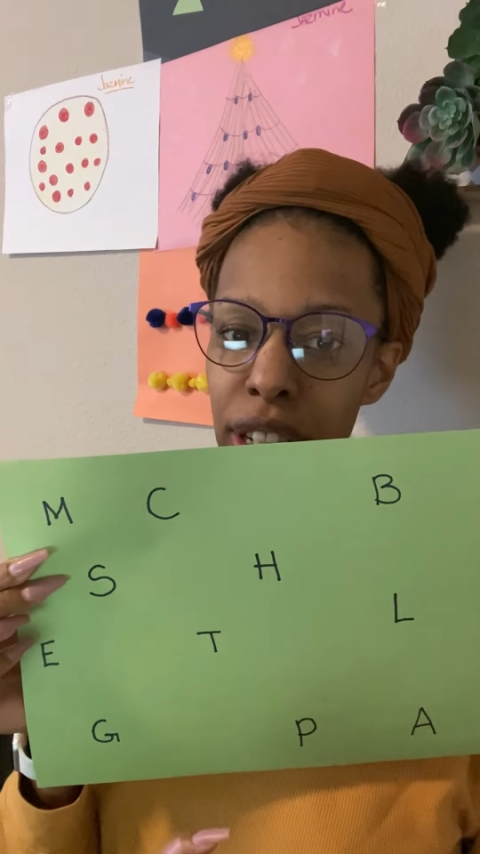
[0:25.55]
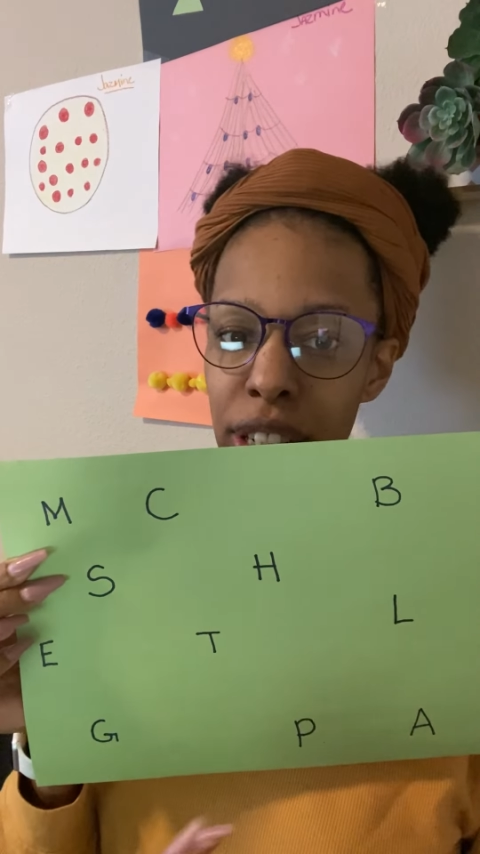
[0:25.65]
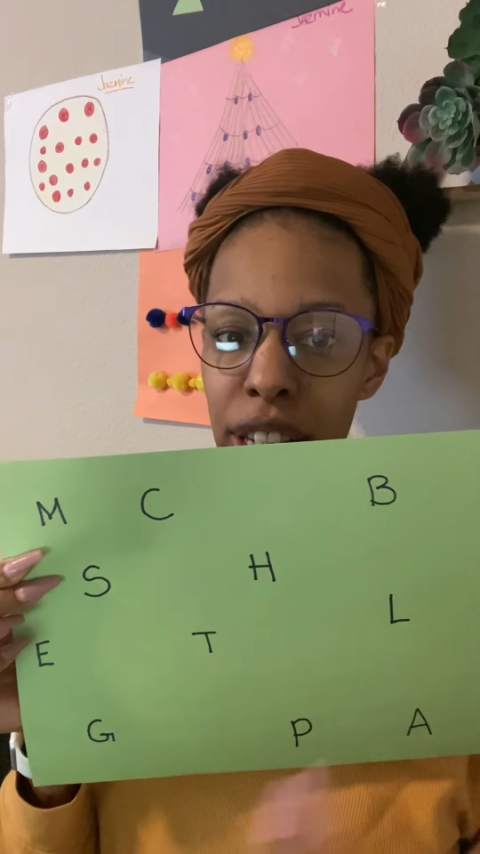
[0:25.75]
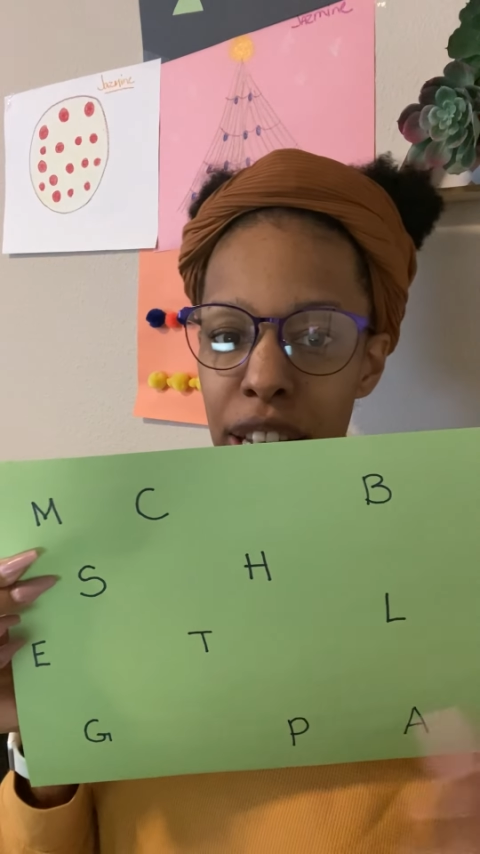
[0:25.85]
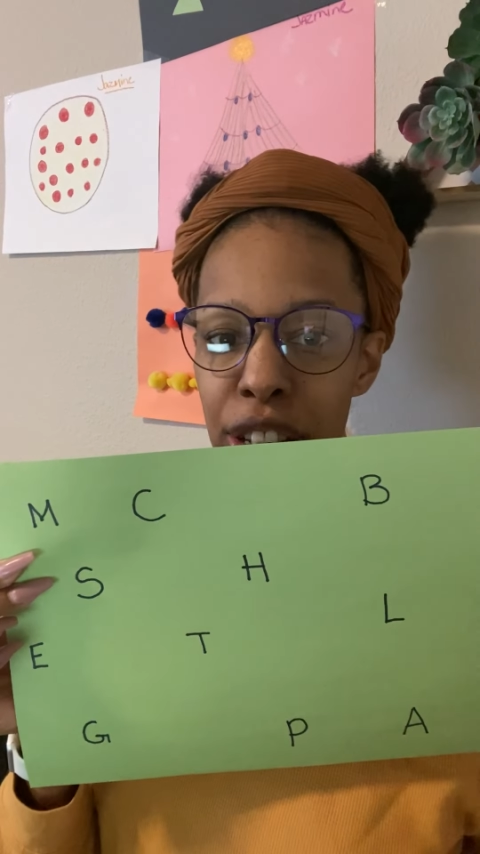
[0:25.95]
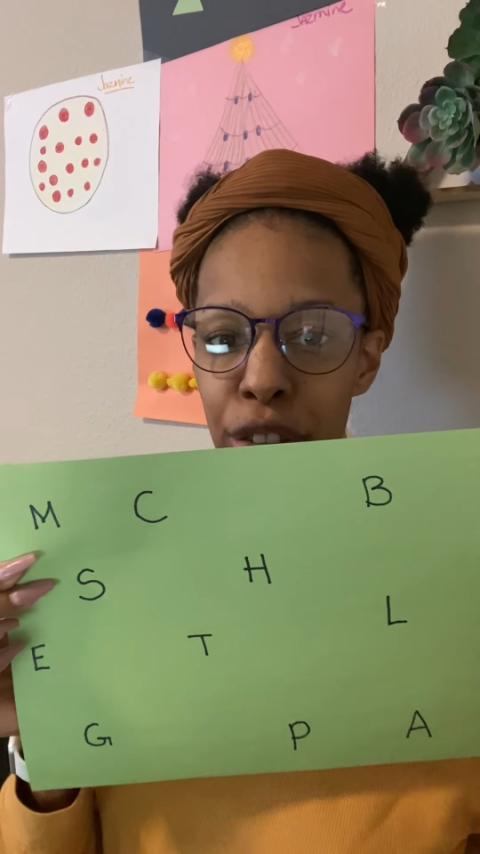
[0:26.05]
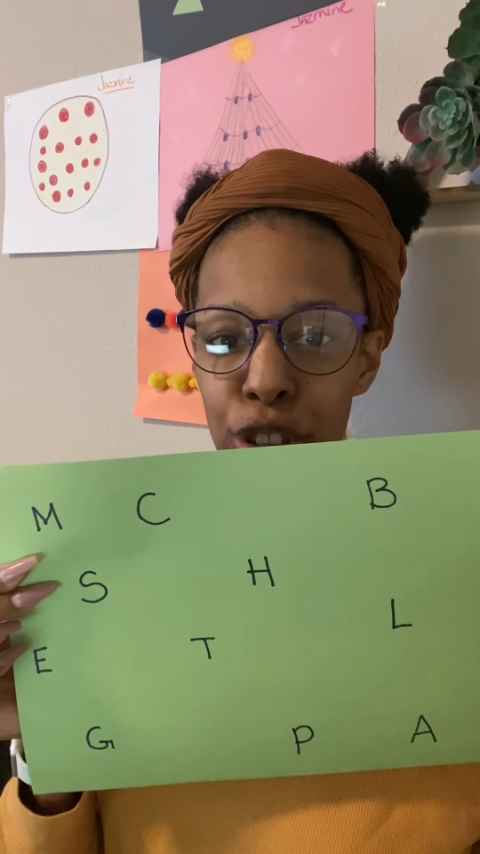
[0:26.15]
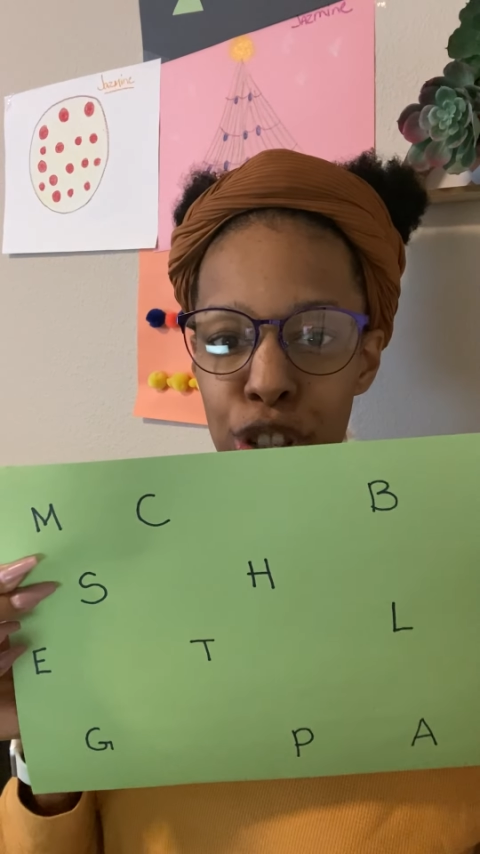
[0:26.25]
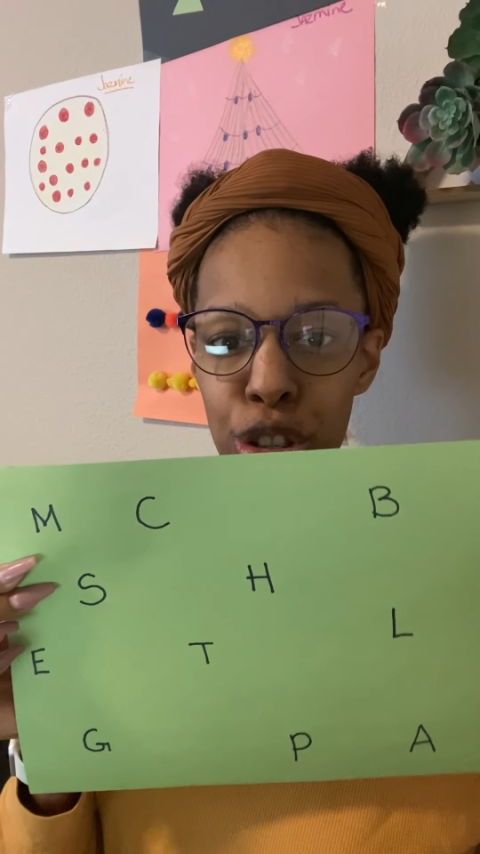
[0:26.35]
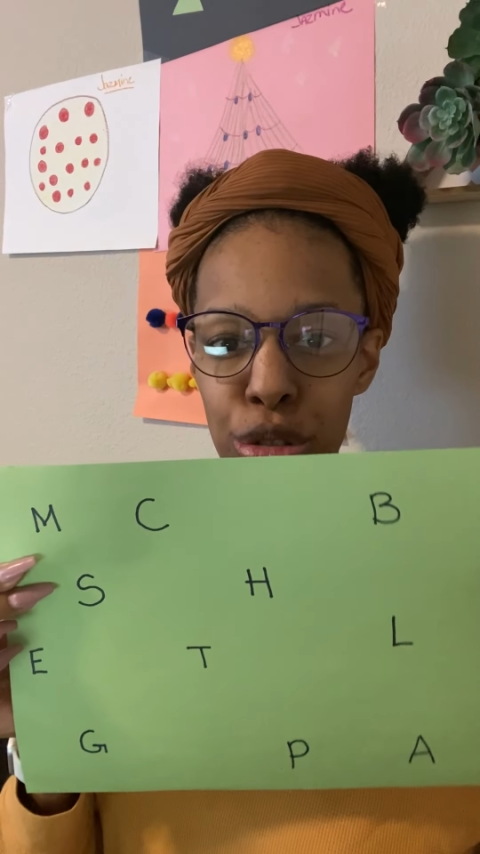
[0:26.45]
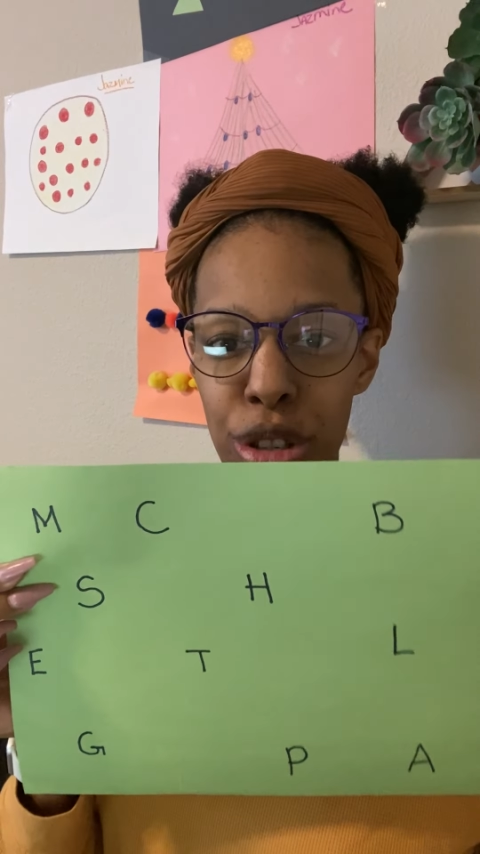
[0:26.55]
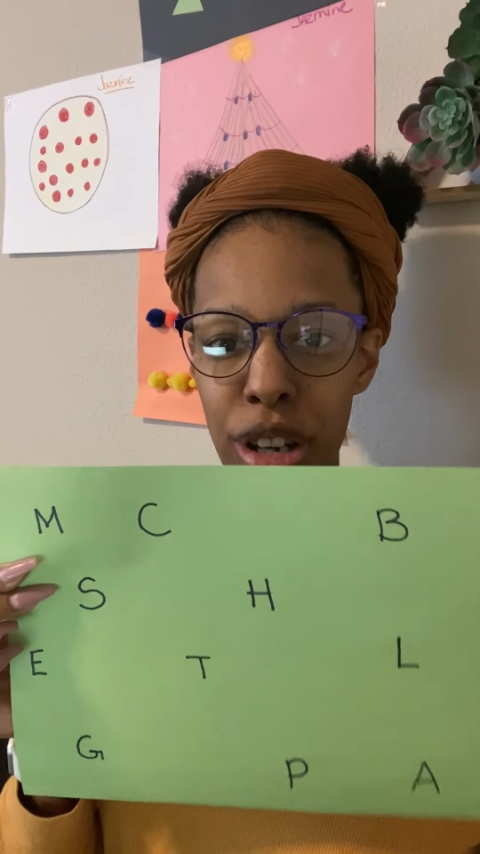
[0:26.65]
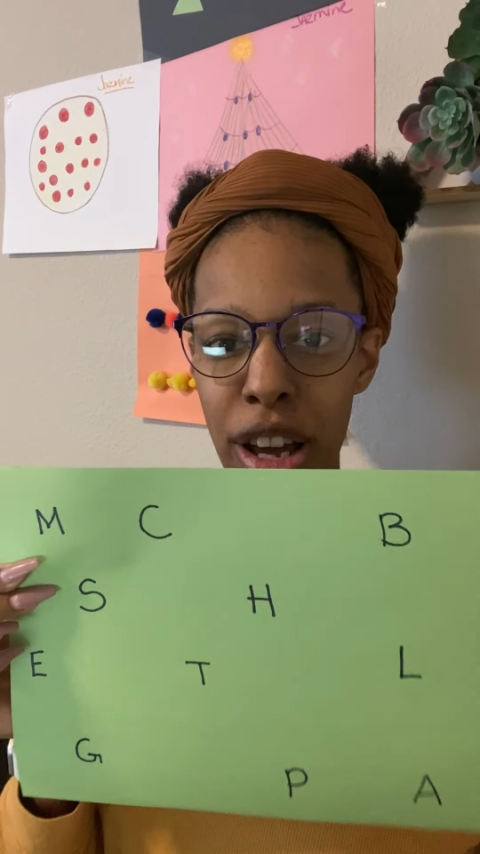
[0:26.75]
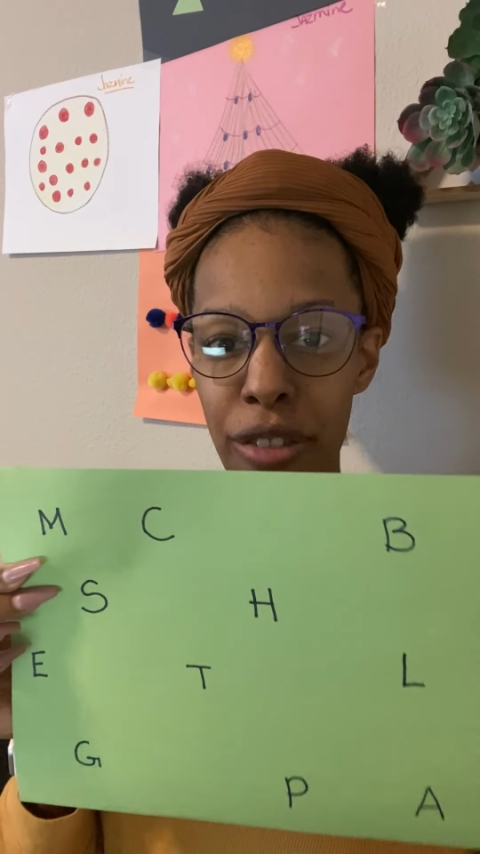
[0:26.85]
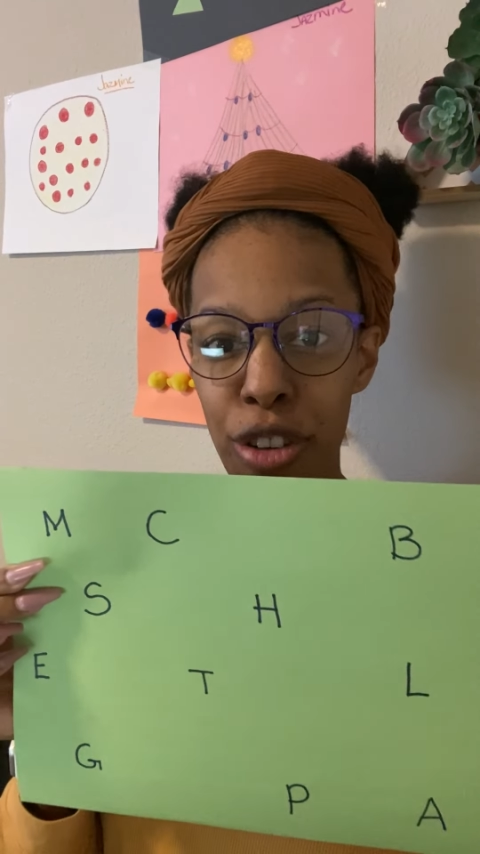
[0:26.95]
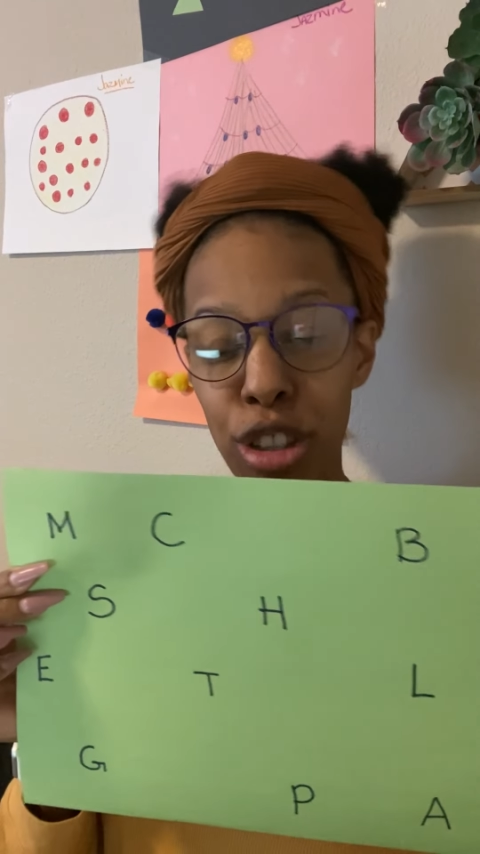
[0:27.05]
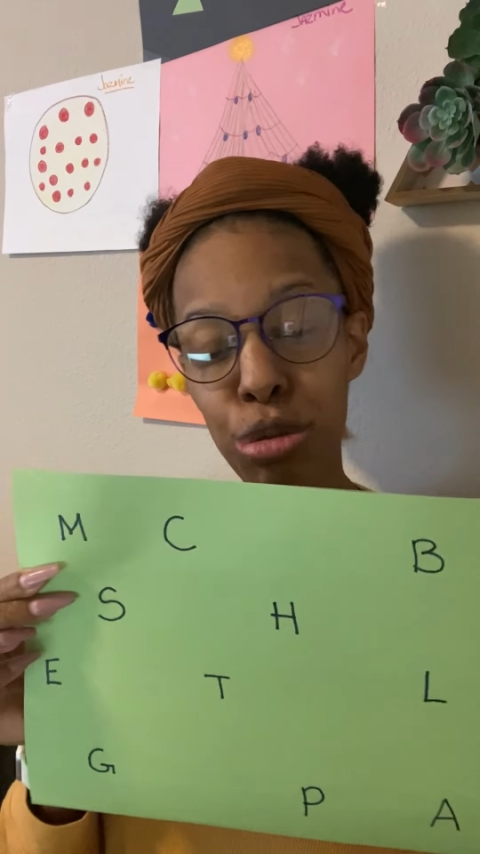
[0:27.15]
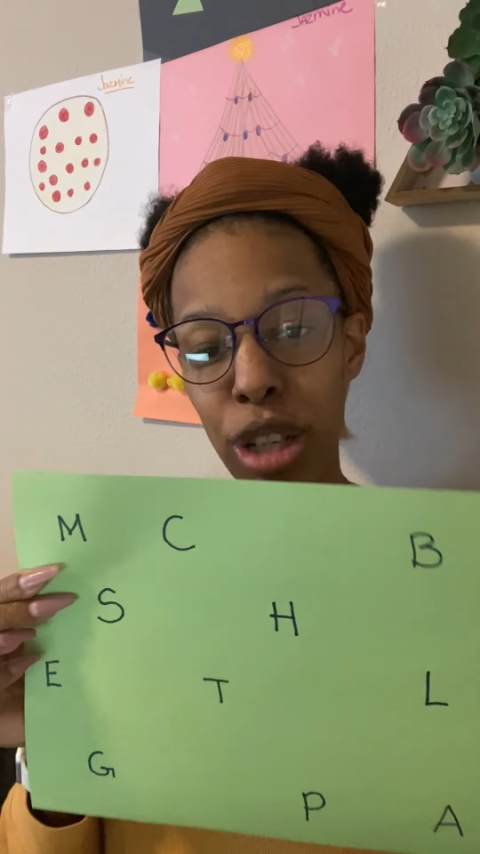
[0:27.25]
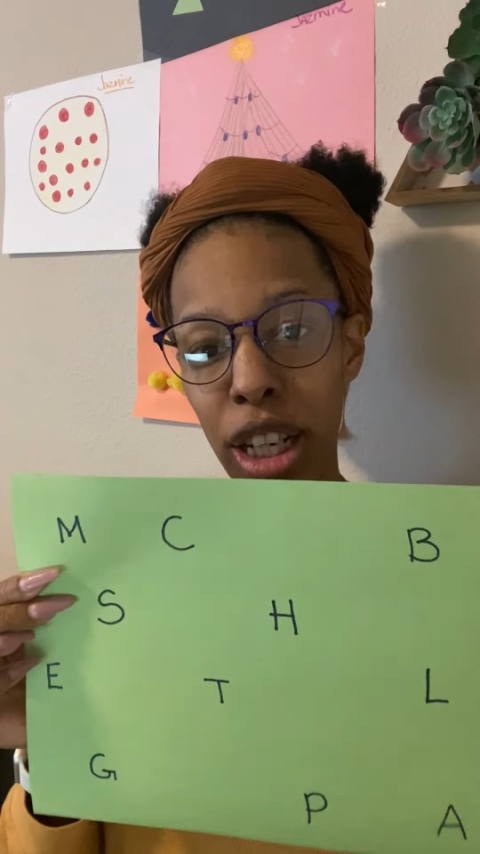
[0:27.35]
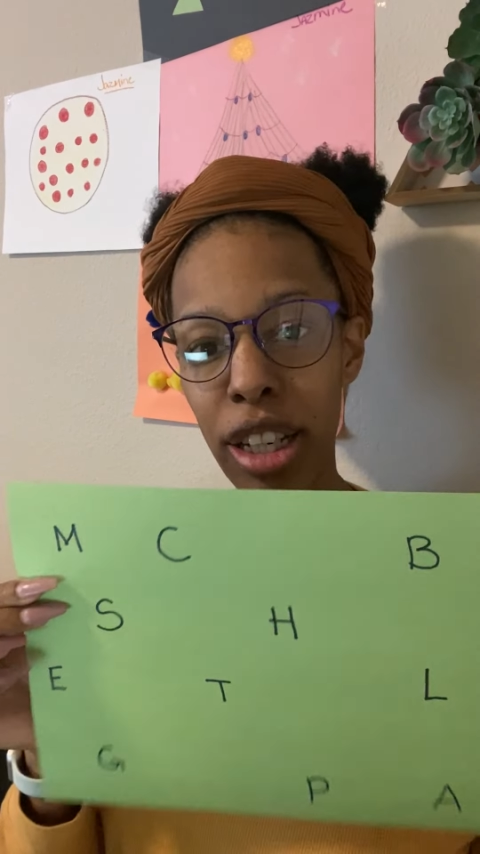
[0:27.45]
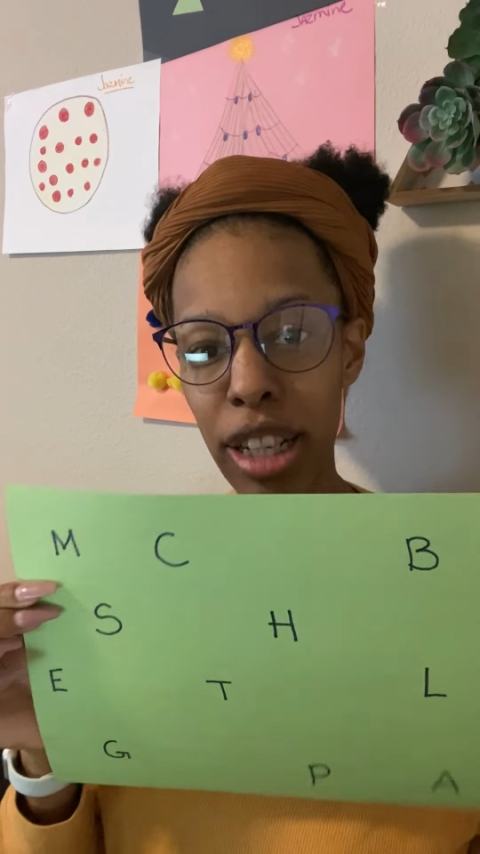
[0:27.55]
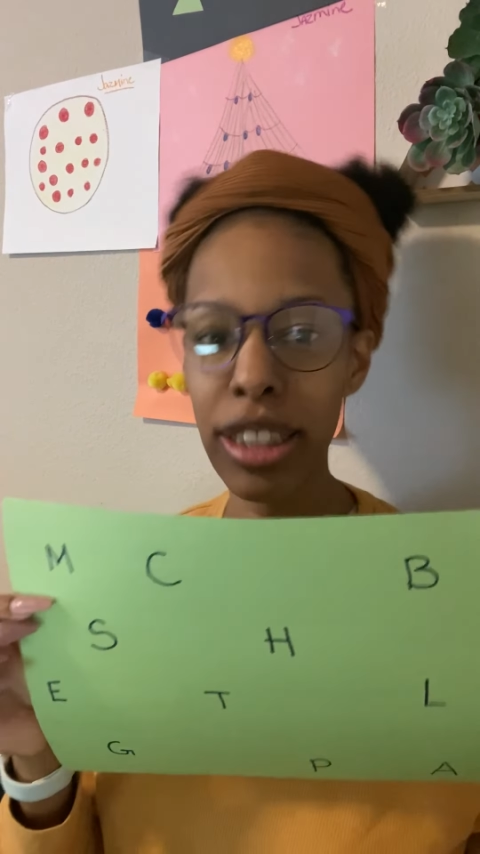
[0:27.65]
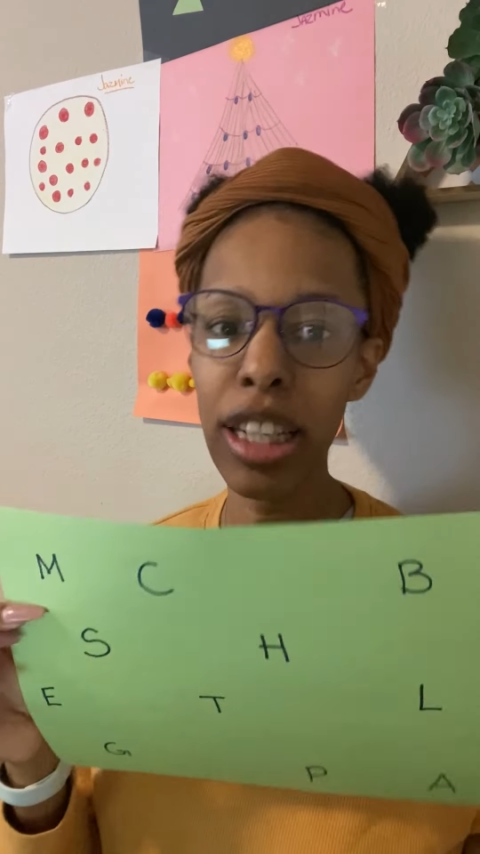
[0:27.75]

it's easier for children to at first recognize